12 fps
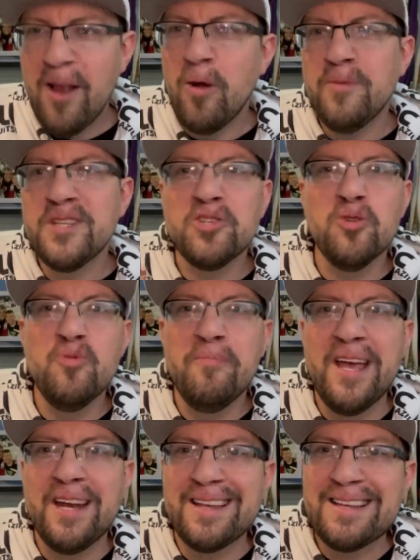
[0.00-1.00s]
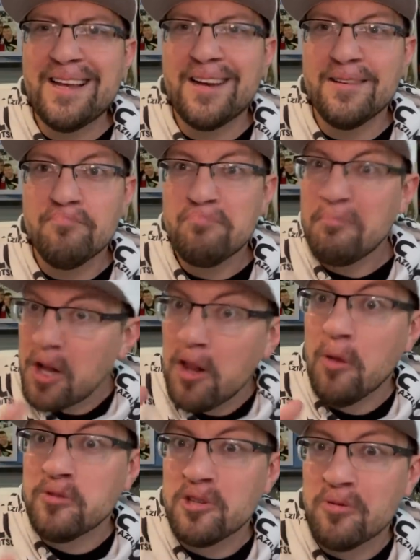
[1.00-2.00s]
don't we zoom in and get a
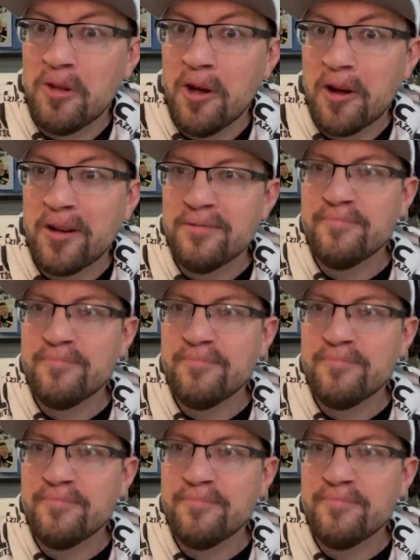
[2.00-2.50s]
closer look?